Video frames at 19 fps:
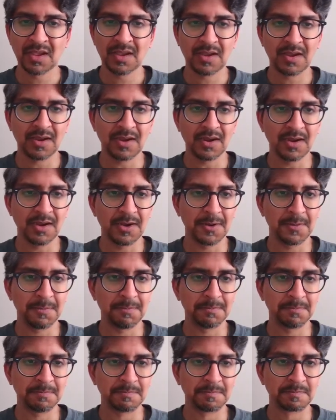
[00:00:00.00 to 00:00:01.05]

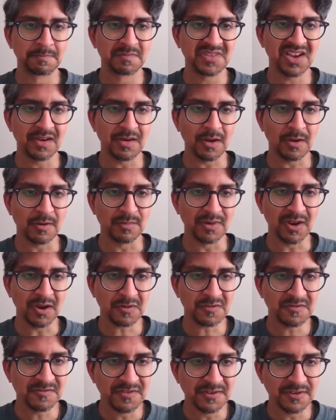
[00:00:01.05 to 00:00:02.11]
and
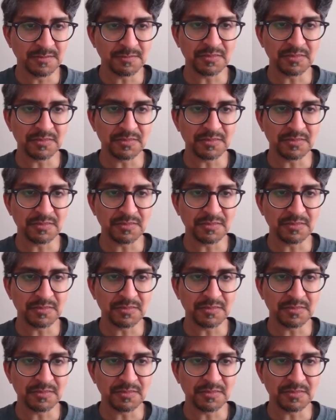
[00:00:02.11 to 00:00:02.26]
autobiographies,